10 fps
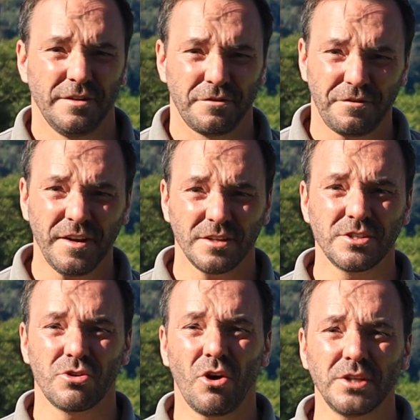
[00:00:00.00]
Fingers
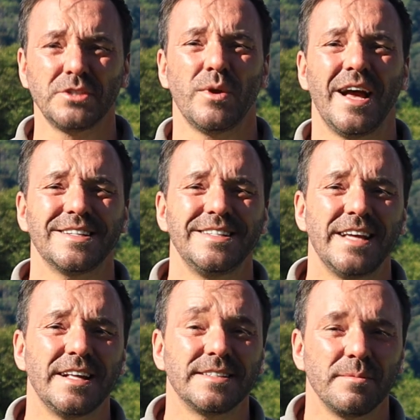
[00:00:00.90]
crossed we actually
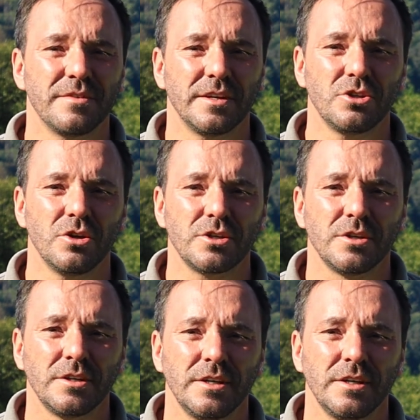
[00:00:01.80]
get something good.